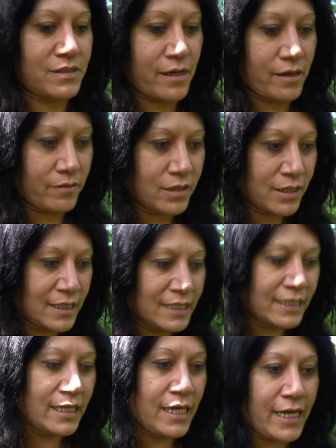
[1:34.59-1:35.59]
So
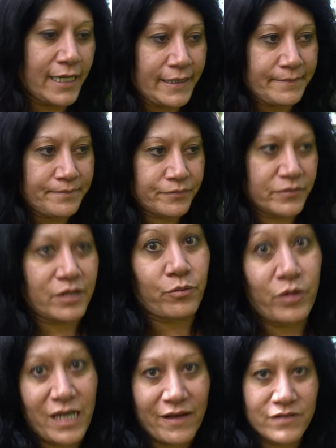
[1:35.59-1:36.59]
um, then
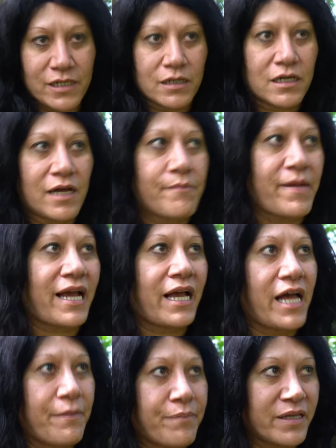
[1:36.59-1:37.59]
we'd have to come back
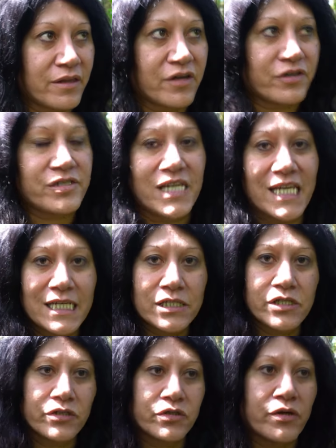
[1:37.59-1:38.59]
up it. There's an
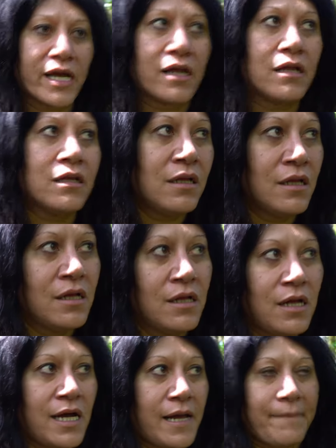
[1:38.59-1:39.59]
easier trail
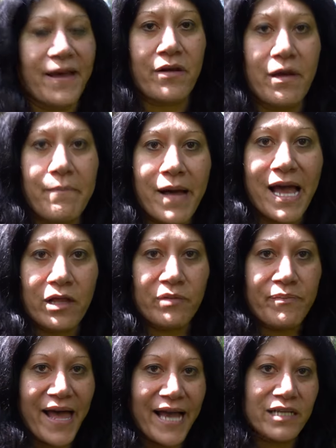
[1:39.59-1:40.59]
about a mile
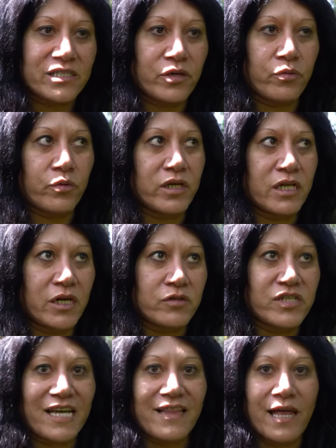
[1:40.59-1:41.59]
back. So we're going to go
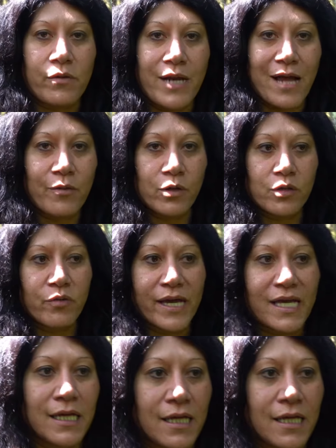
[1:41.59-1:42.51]
check that one out real quick.